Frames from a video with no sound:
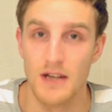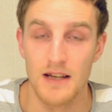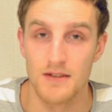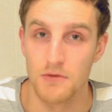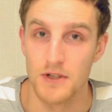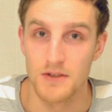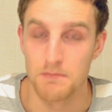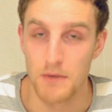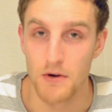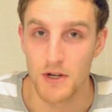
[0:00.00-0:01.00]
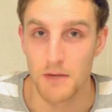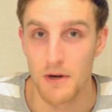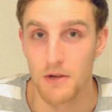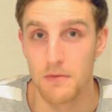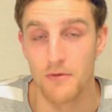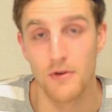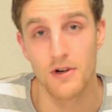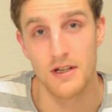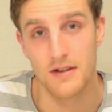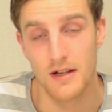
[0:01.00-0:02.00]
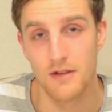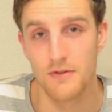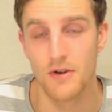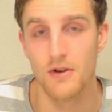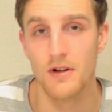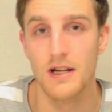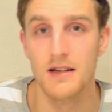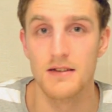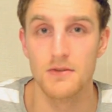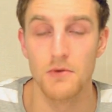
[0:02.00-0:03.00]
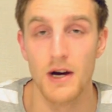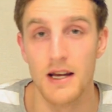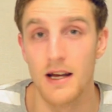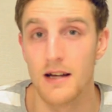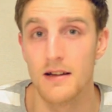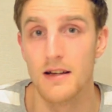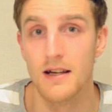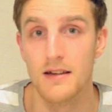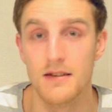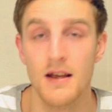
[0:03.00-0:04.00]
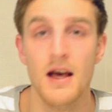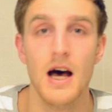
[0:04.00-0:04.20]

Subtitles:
as we spoke about before, the telephoto lens, wide angle lens.